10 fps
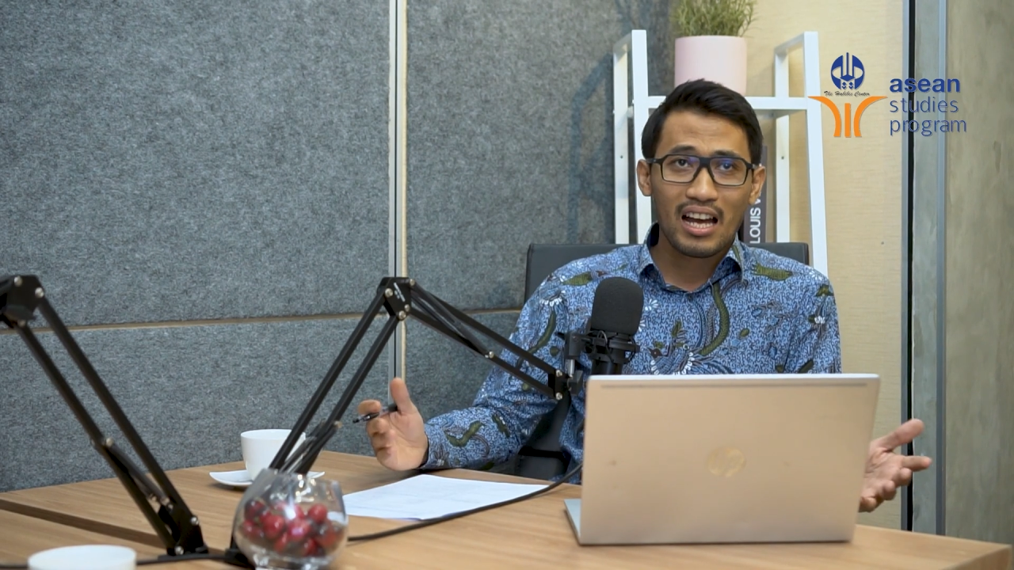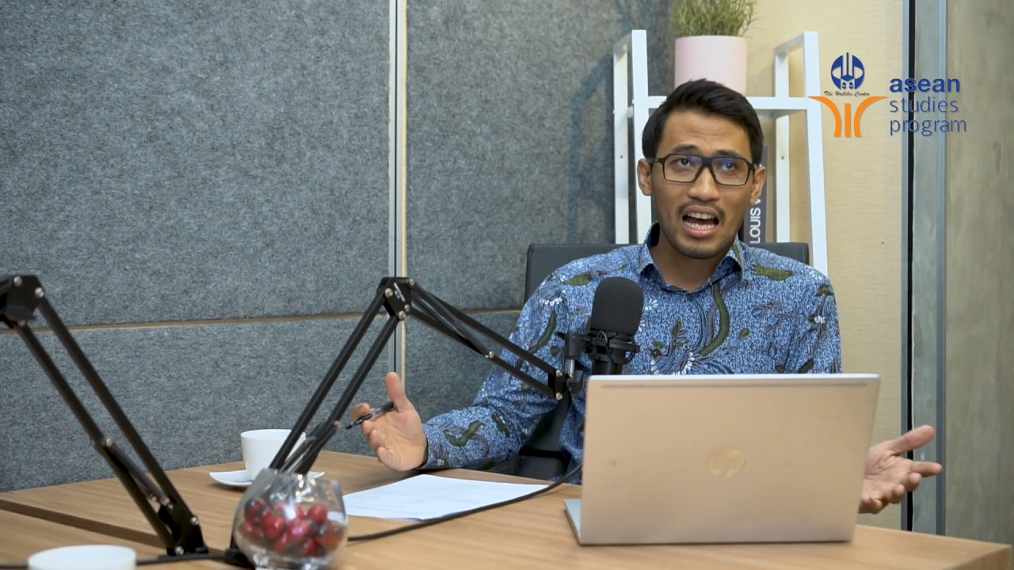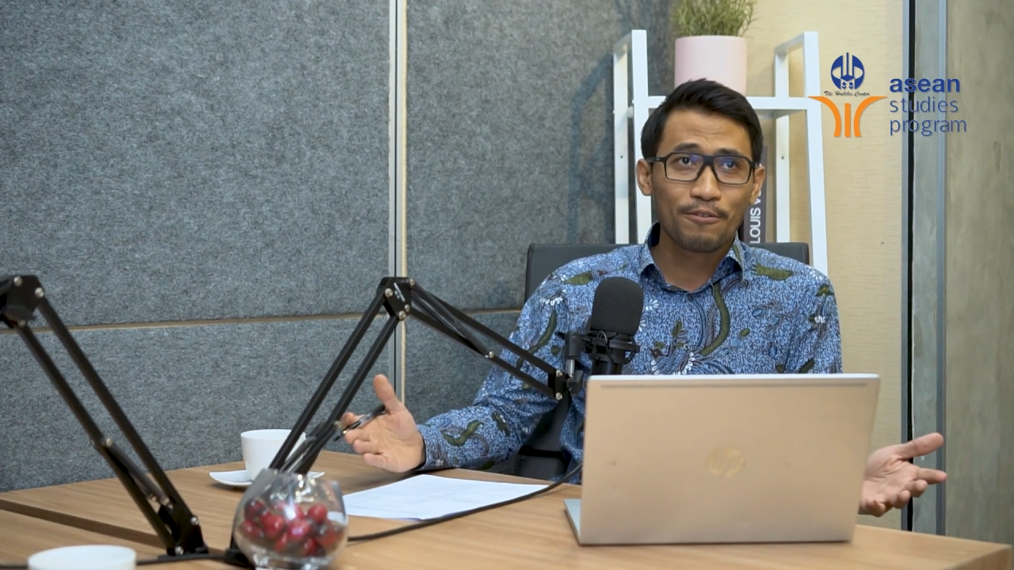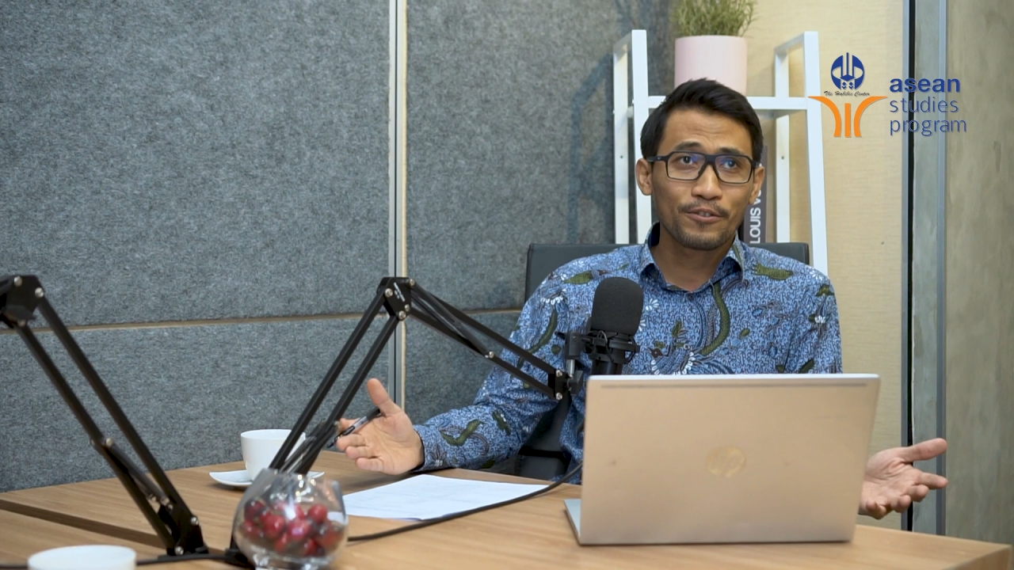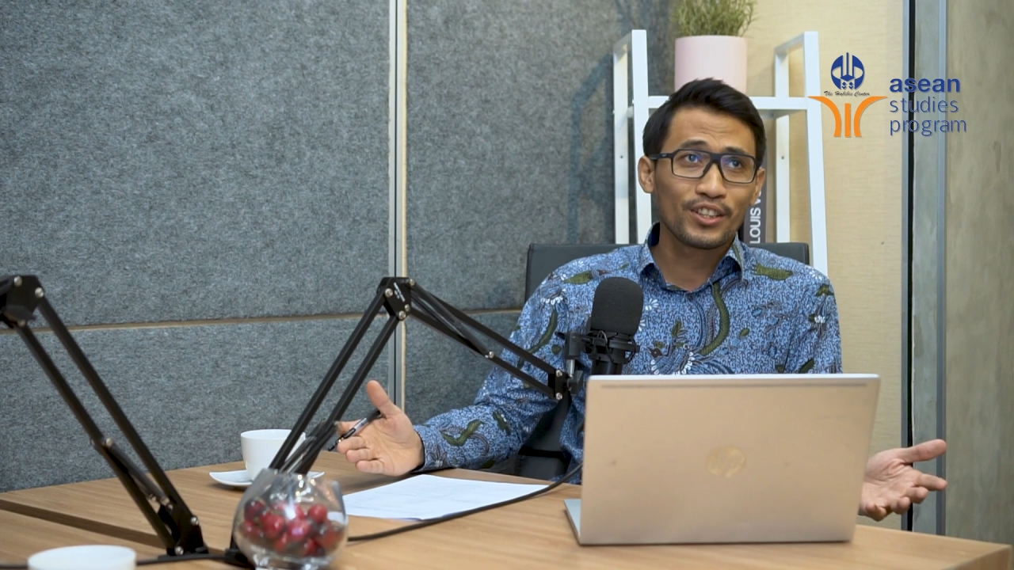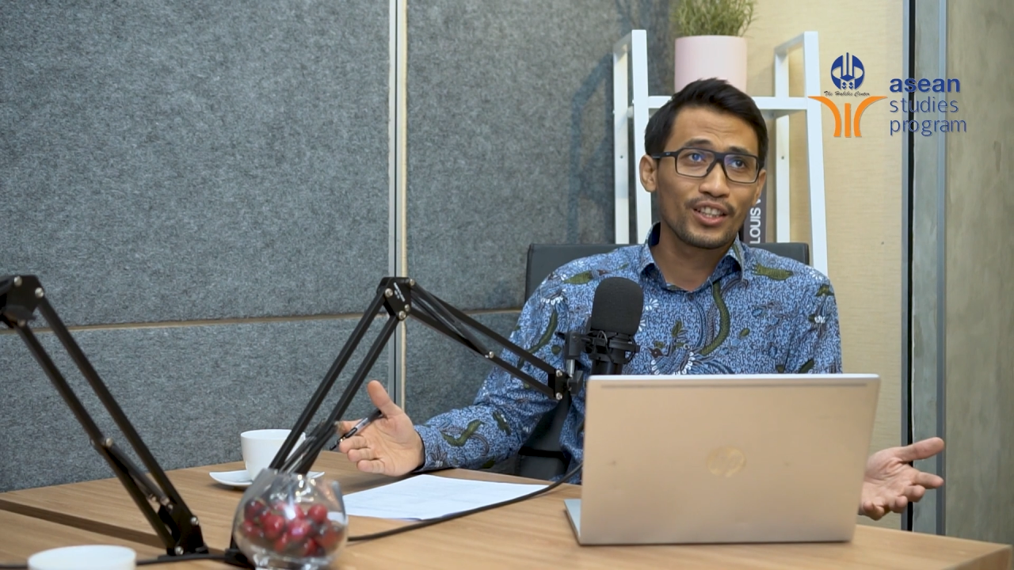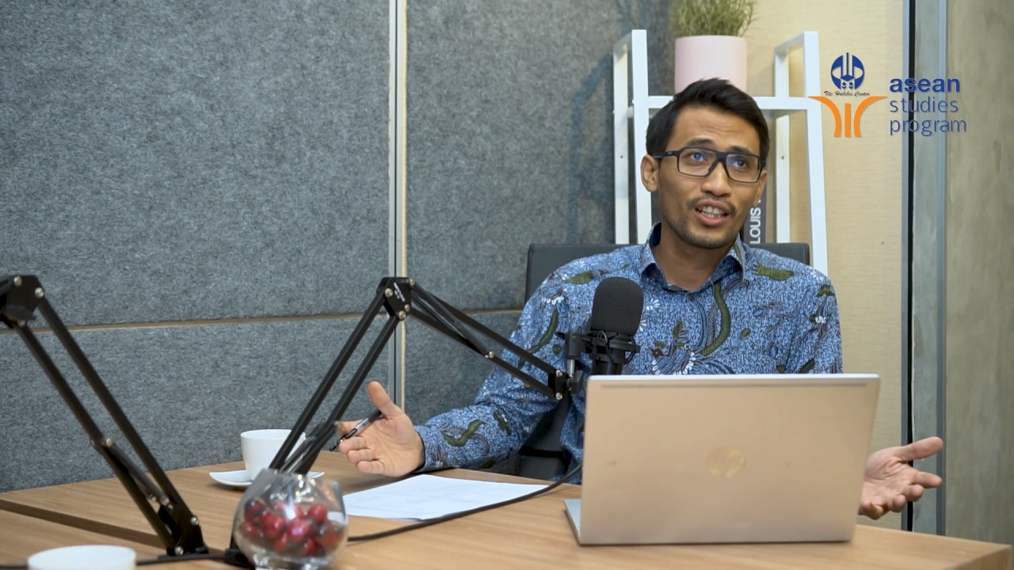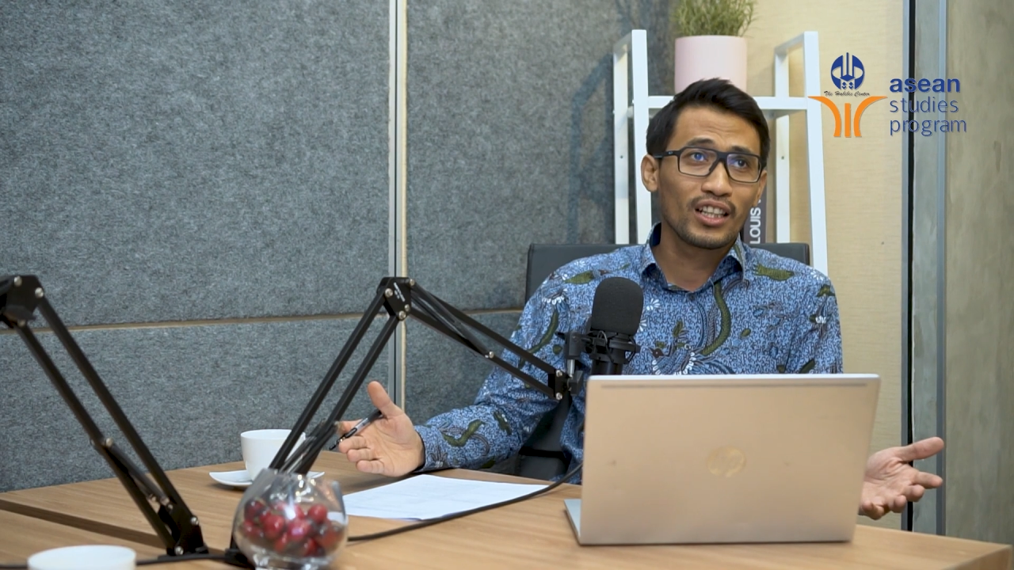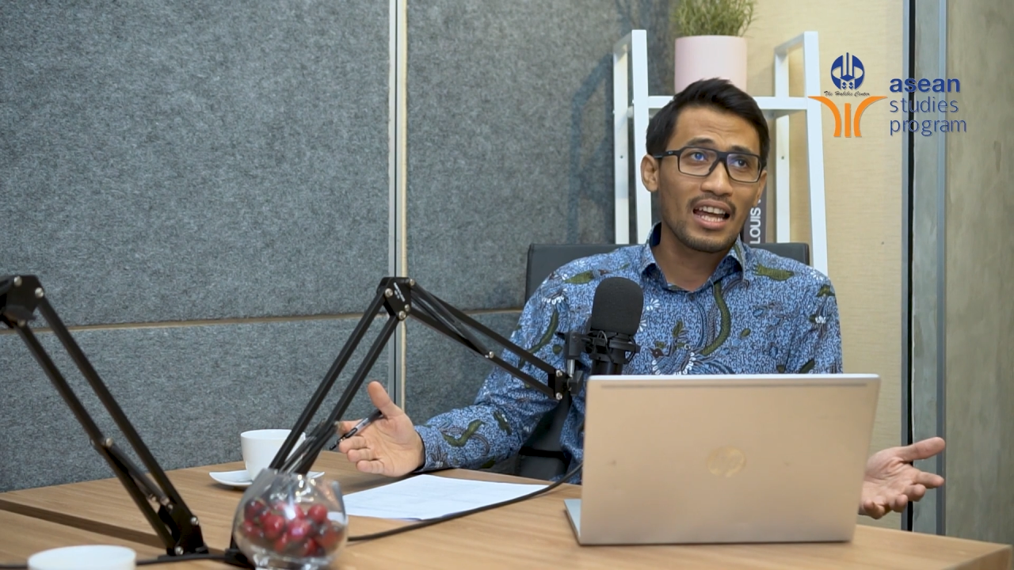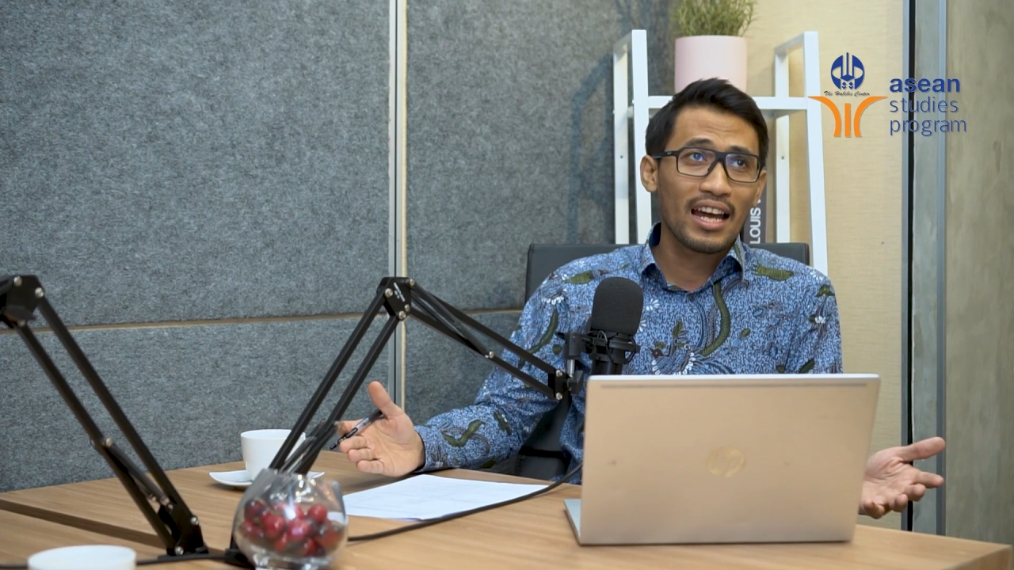
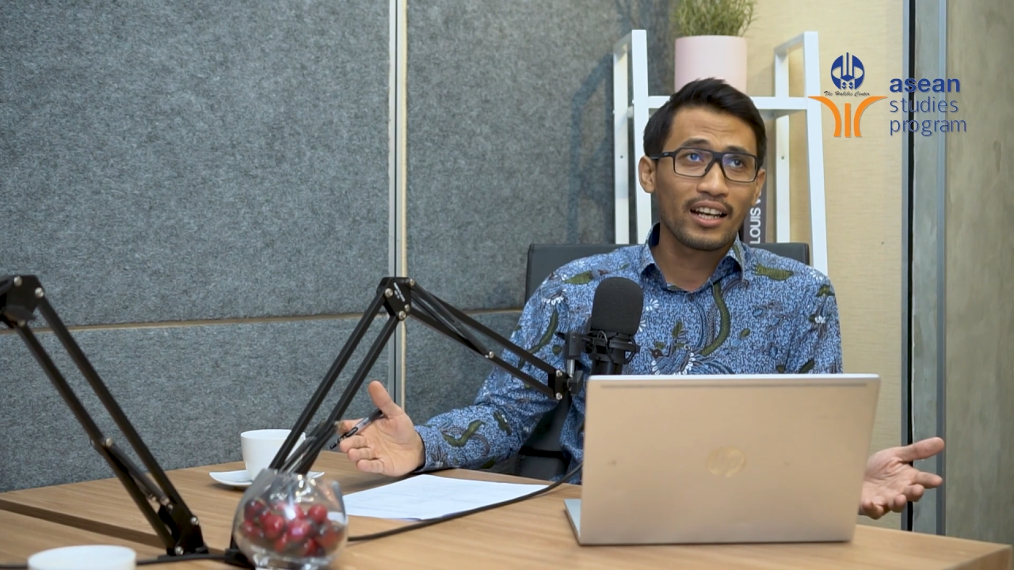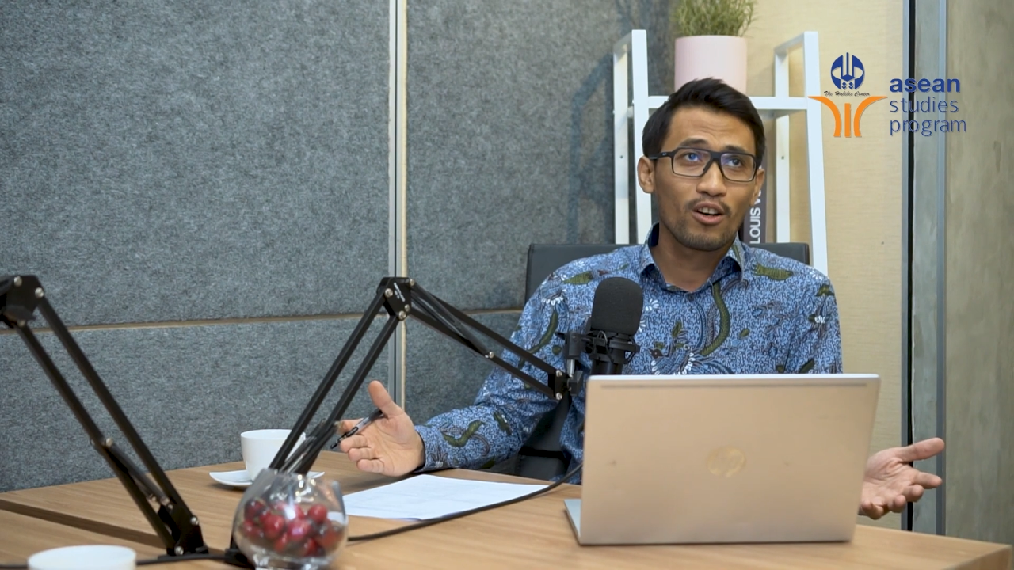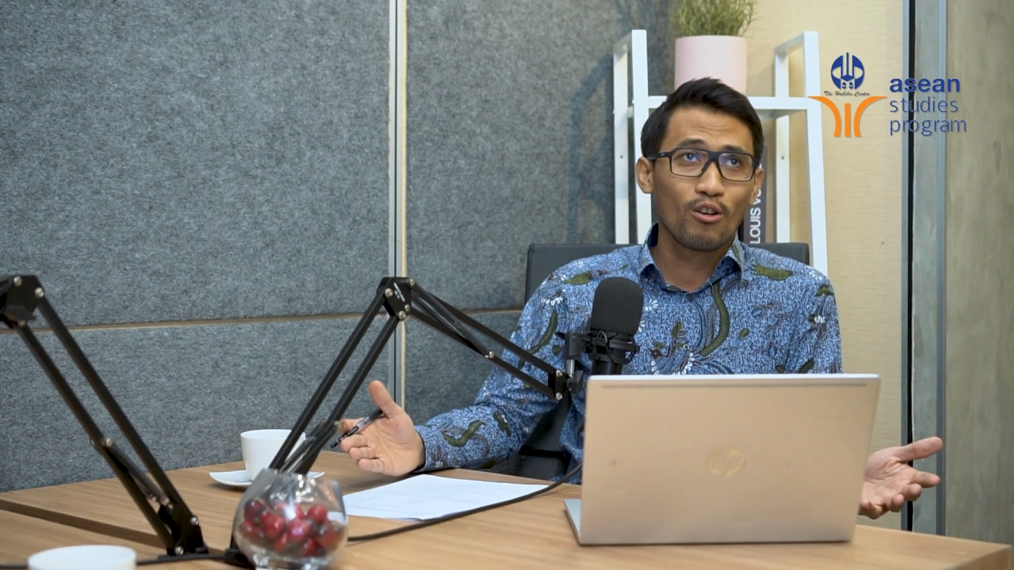after like